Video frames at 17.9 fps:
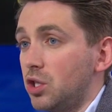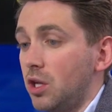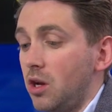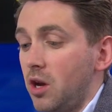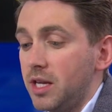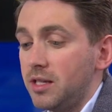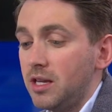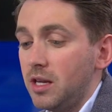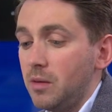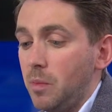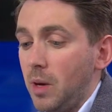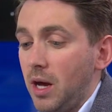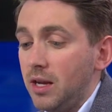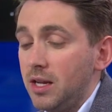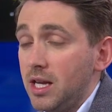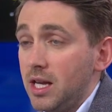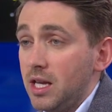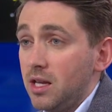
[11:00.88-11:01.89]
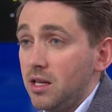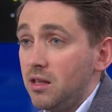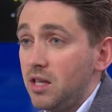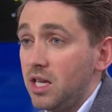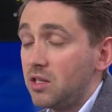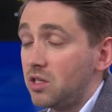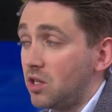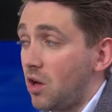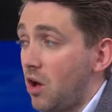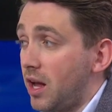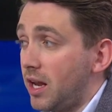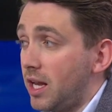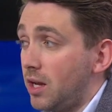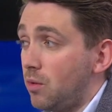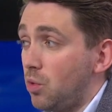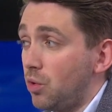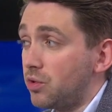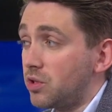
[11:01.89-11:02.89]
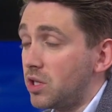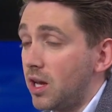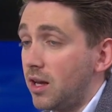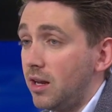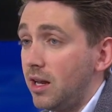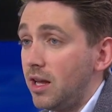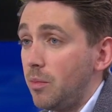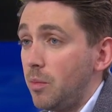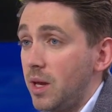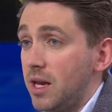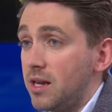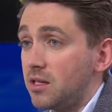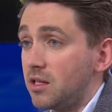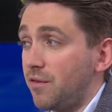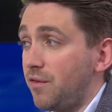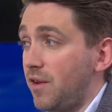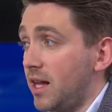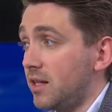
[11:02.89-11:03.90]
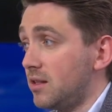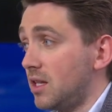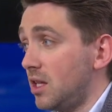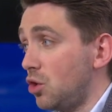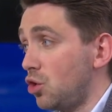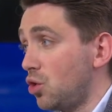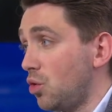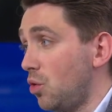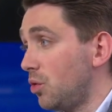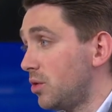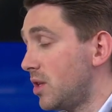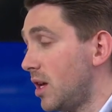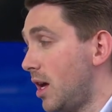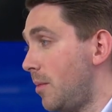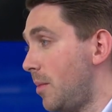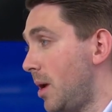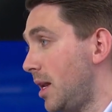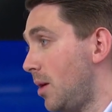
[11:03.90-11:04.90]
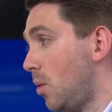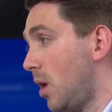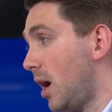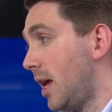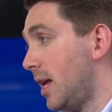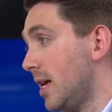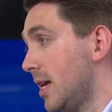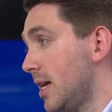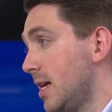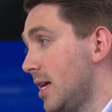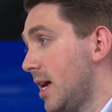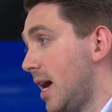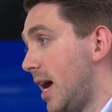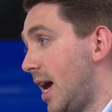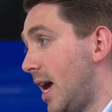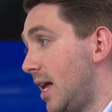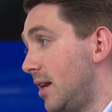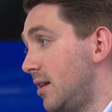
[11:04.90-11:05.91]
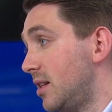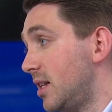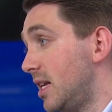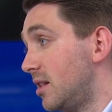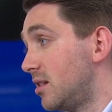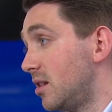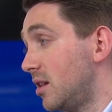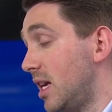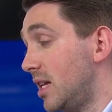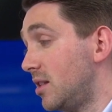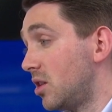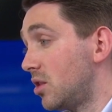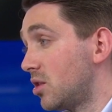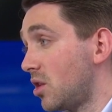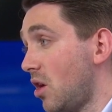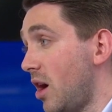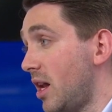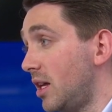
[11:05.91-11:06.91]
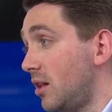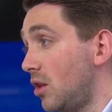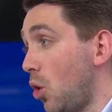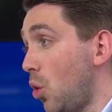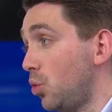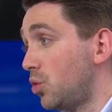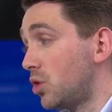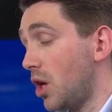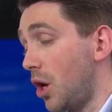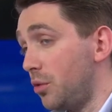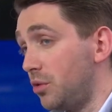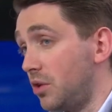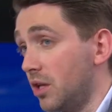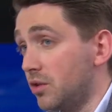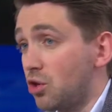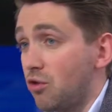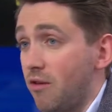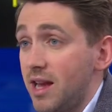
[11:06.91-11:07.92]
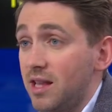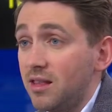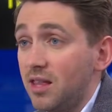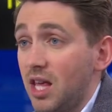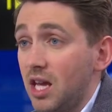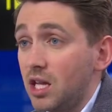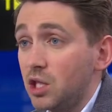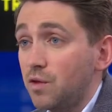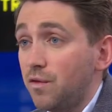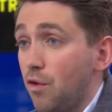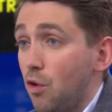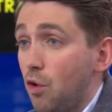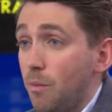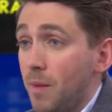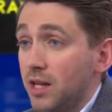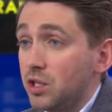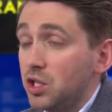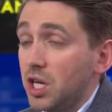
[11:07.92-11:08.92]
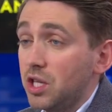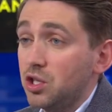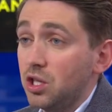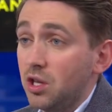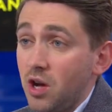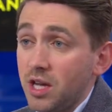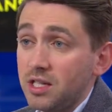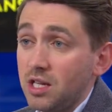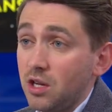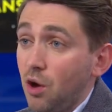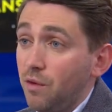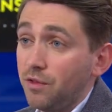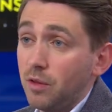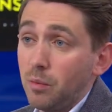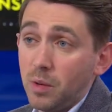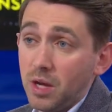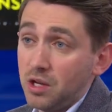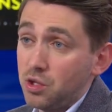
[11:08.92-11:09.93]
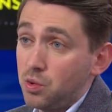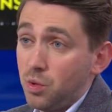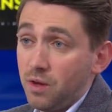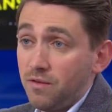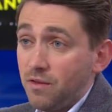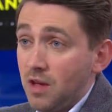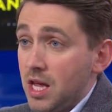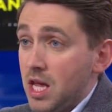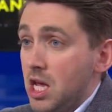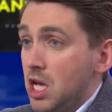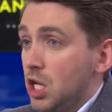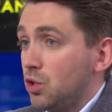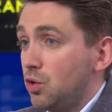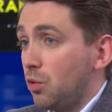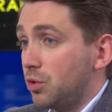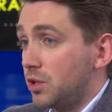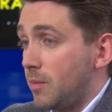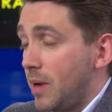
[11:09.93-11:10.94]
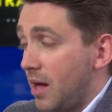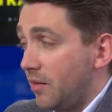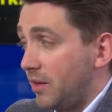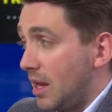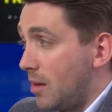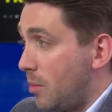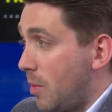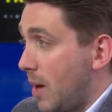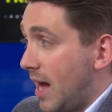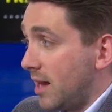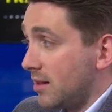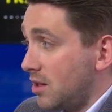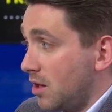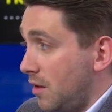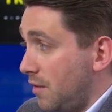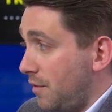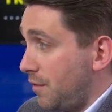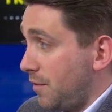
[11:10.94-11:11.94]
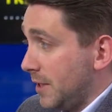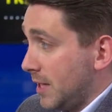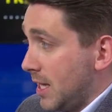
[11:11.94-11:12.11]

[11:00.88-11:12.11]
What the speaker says: United. But this signing will certainly appease the fans in the short term anyway. And it's a signing that also does great things for Manchester United off the pitch. We've talked about the impact of